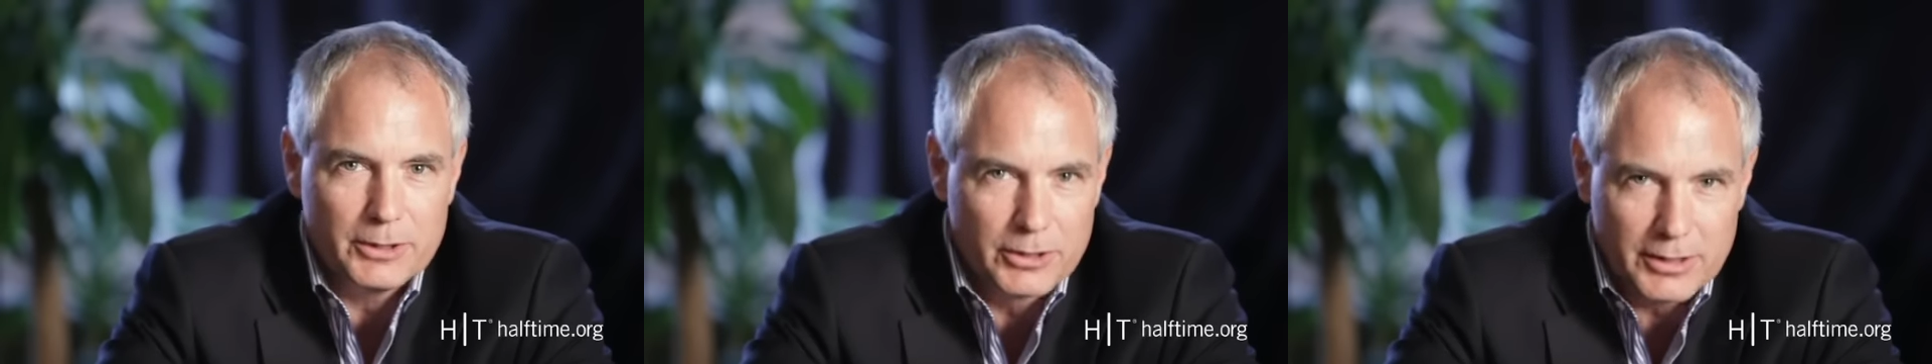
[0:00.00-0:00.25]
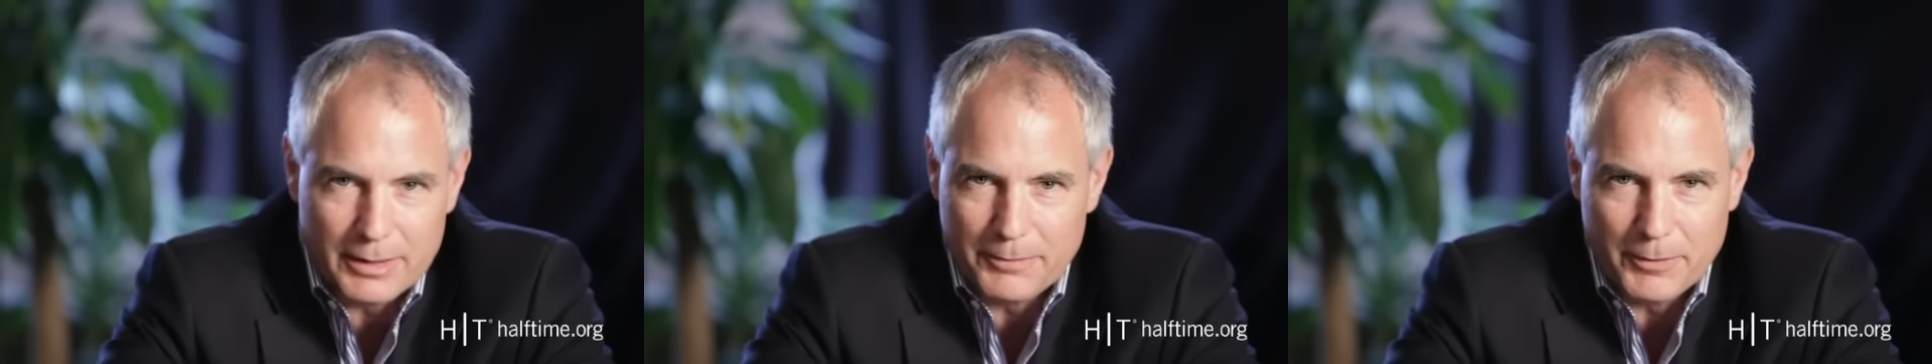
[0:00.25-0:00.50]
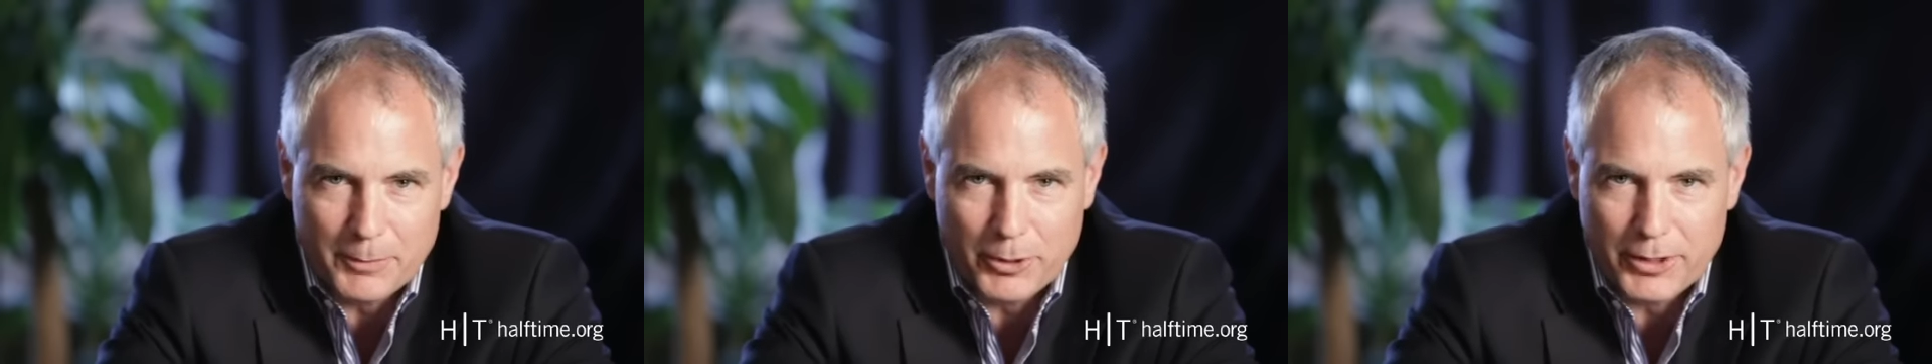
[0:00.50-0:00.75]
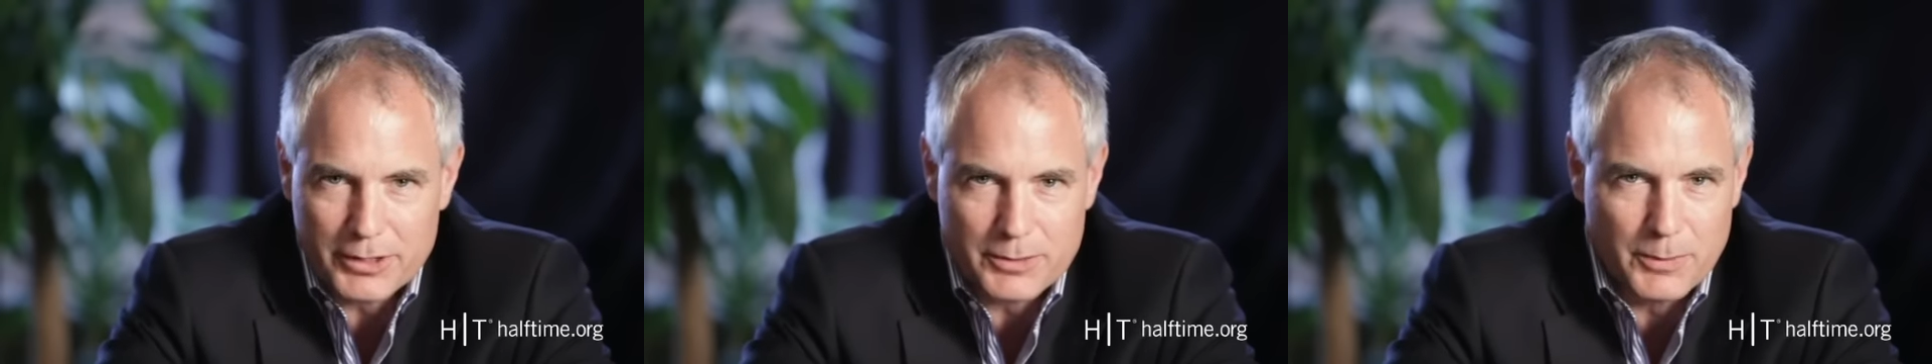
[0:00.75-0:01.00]
look up from our
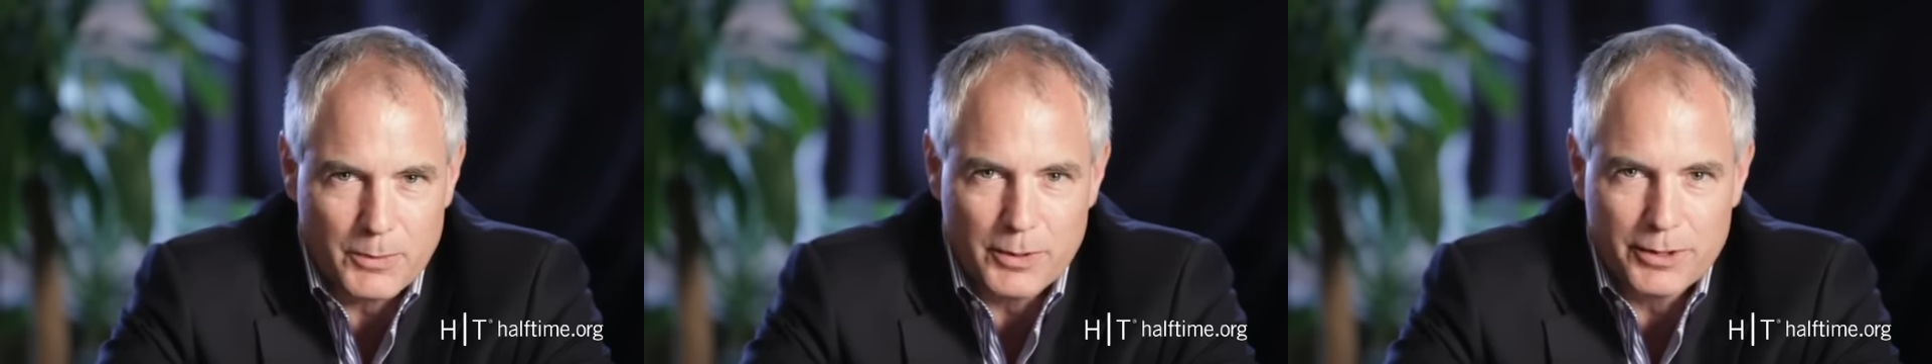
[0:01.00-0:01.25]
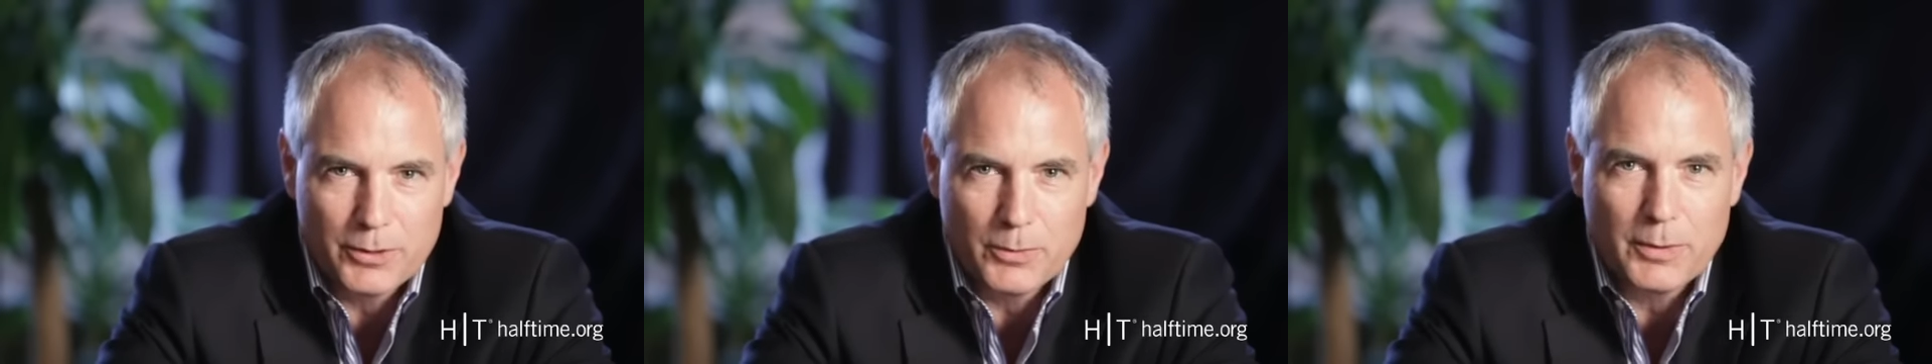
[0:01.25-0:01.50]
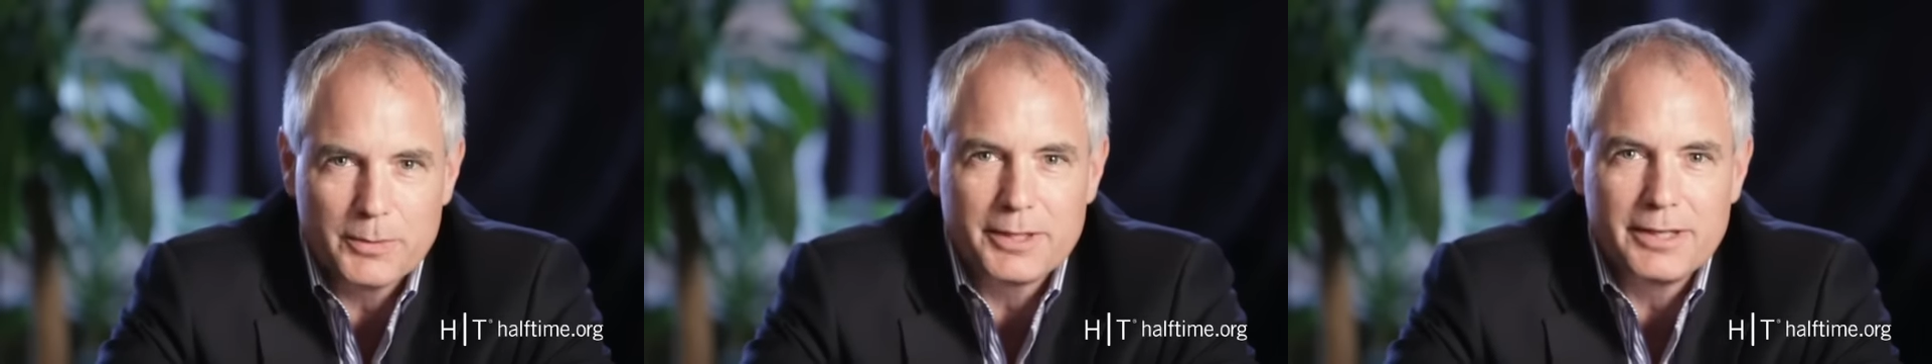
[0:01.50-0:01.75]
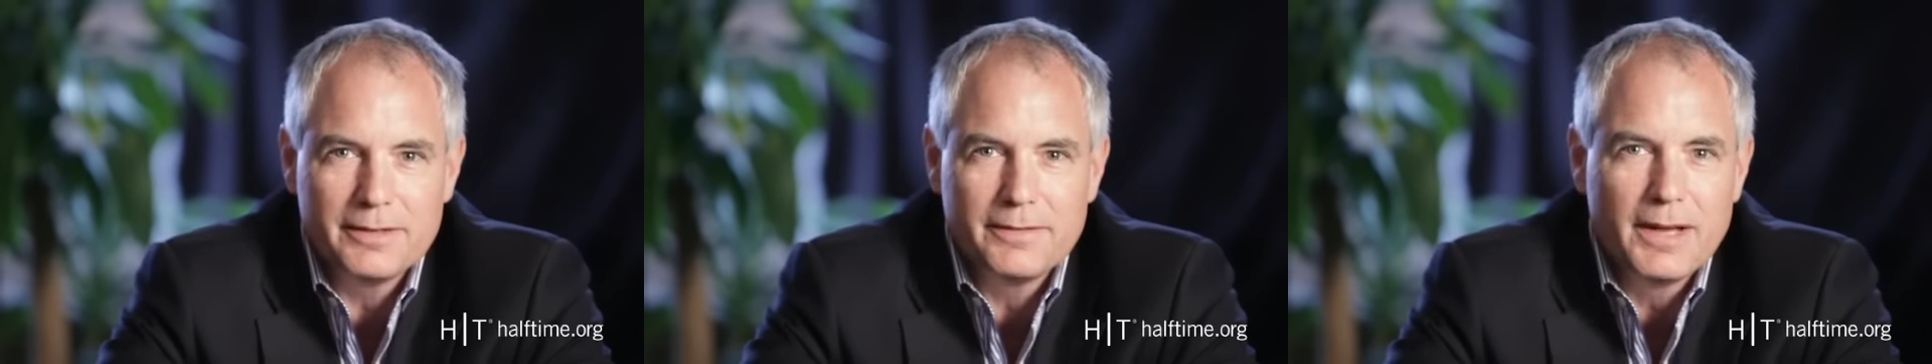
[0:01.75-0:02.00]
desk and we wonder what would
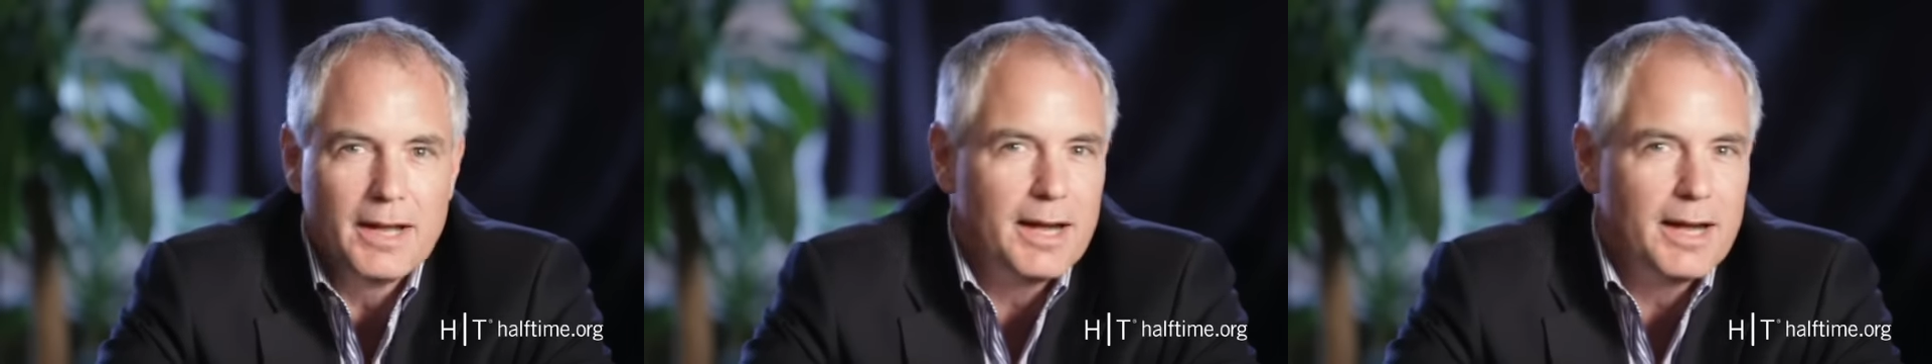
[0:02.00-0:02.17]
give